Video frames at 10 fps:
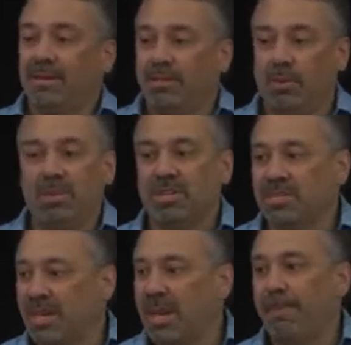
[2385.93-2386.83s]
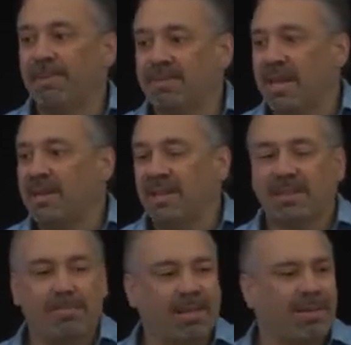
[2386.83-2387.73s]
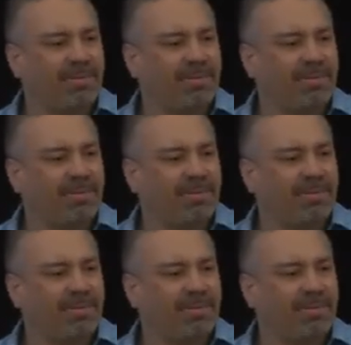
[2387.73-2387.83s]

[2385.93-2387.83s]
Do we just get up and say nothing about that?